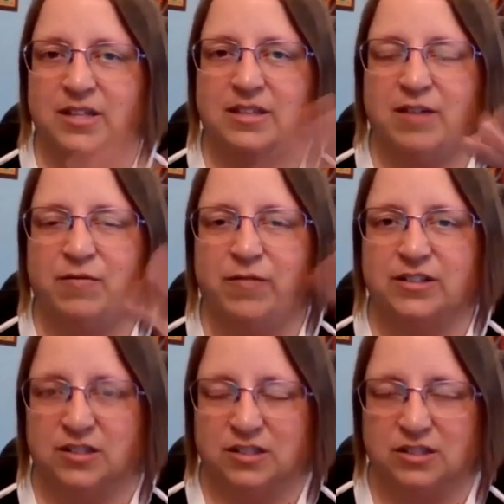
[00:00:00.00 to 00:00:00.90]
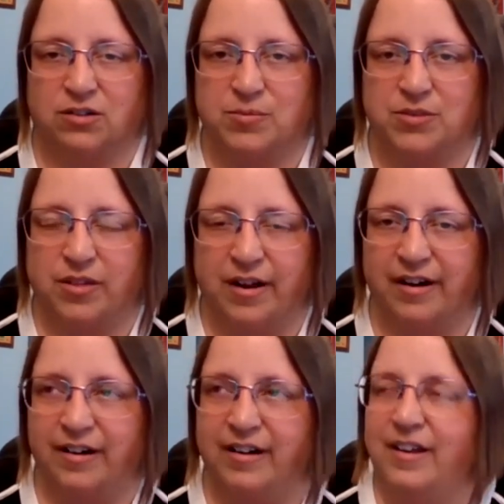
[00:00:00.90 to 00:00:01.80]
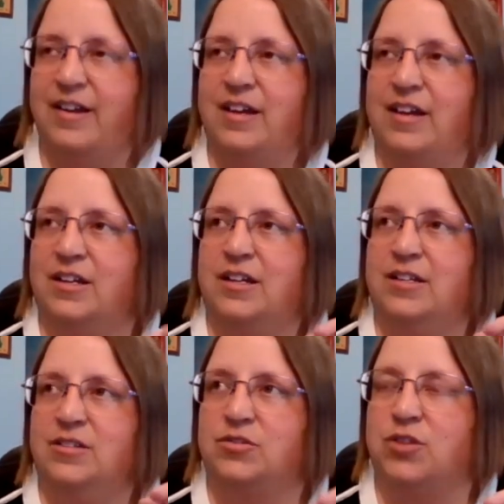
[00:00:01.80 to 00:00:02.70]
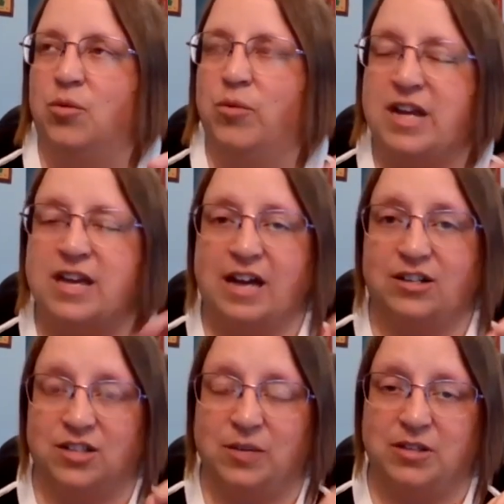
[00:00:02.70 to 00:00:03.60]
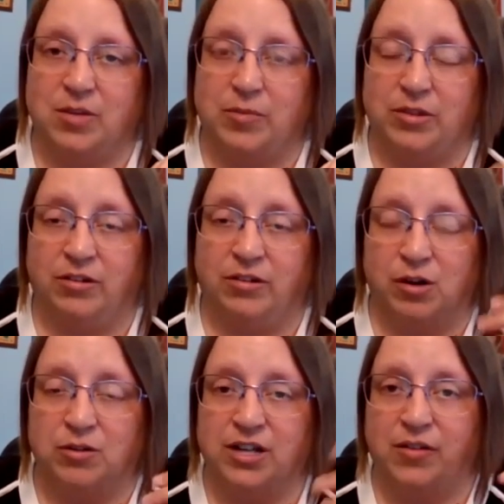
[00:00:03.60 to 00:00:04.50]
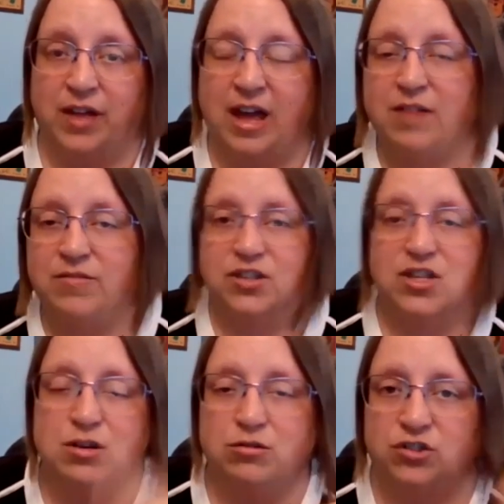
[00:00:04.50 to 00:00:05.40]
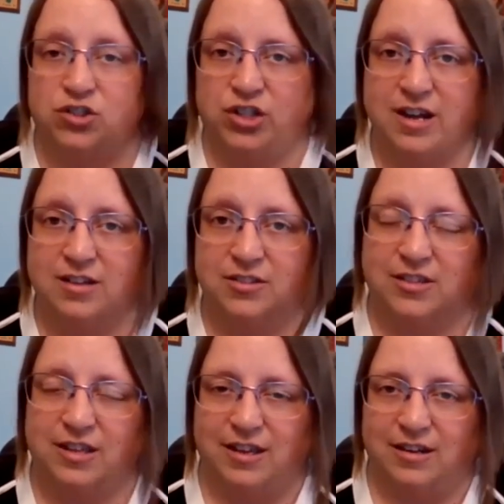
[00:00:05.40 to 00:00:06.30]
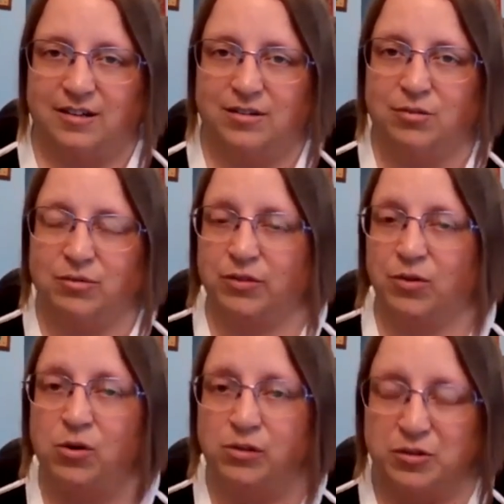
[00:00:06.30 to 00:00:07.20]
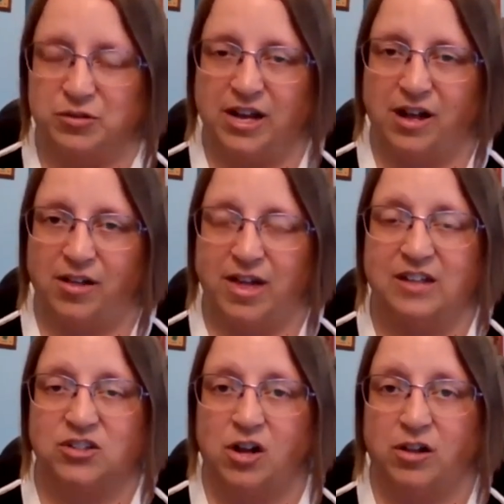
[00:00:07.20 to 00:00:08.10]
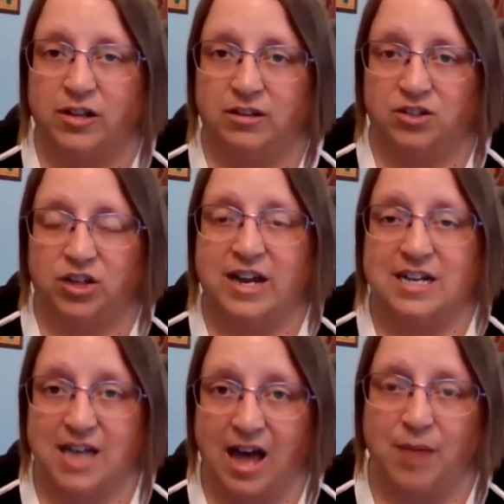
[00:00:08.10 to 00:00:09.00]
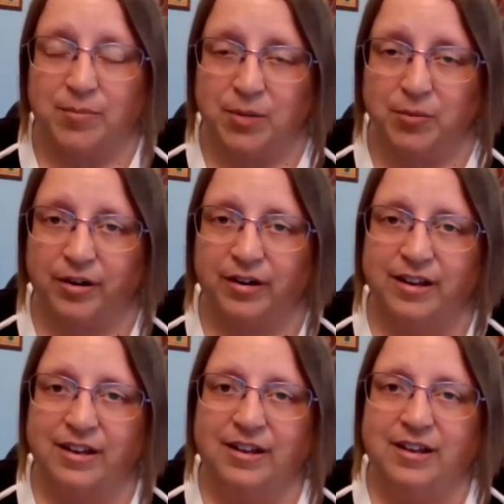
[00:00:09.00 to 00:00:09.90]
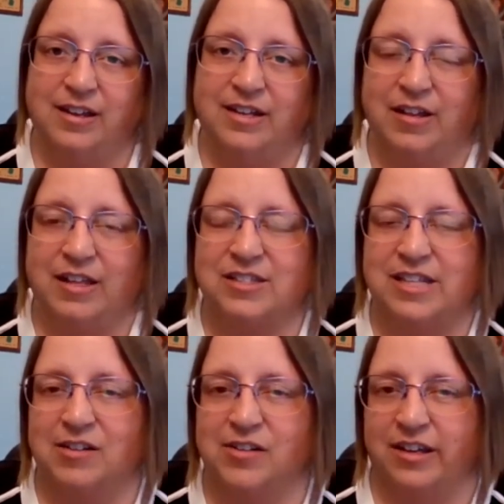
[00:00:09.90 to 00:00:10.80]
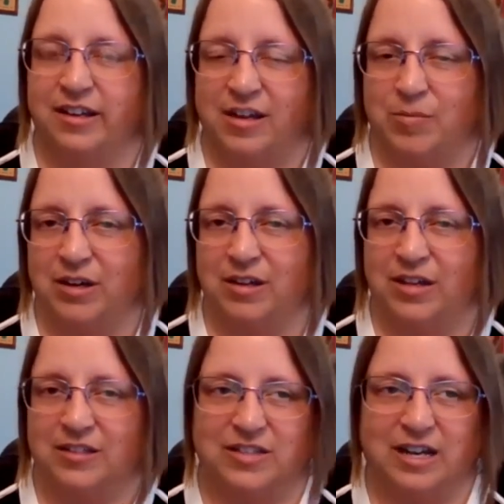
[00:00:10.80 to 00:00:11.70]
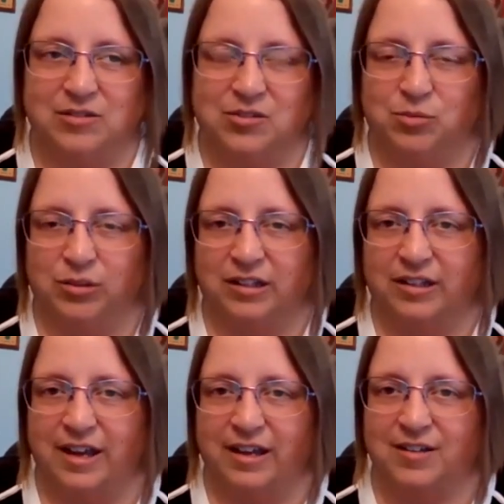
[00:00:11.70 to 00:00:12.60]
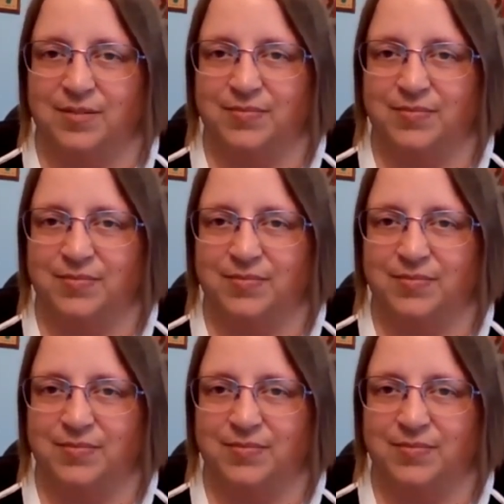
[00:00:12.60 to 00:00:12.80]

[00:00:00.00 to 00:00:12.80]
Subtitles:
they fix the script there. So when he catches up to them and they're in the hotel, they have this huge chase scene throughout the whole hotel, and it's all a giant tap number. Now that sounds like a gimmick. That sounds really like,